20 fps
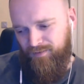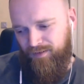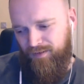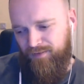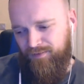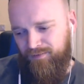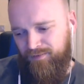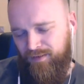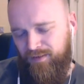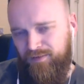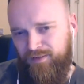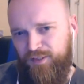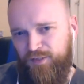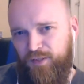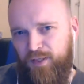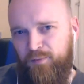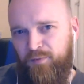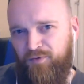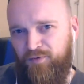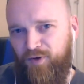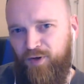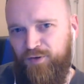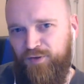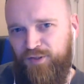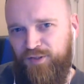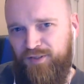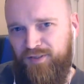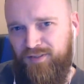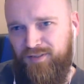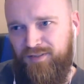in in stream of
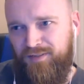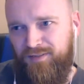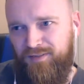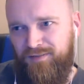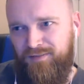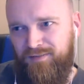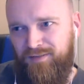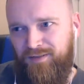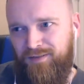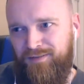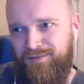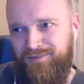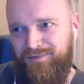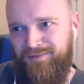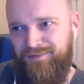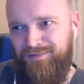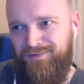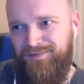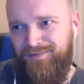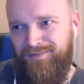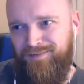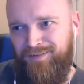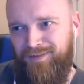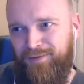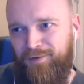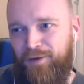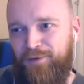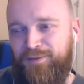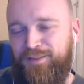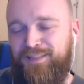consciousness it
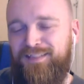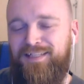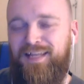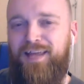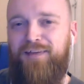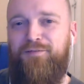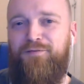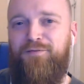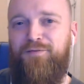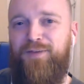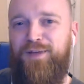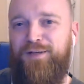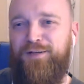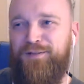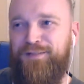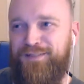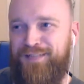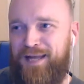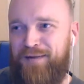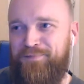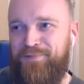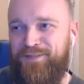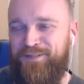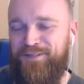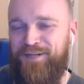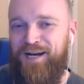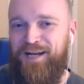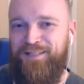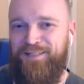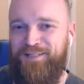yeah. I was going to say it feels
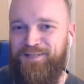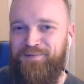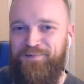abstract,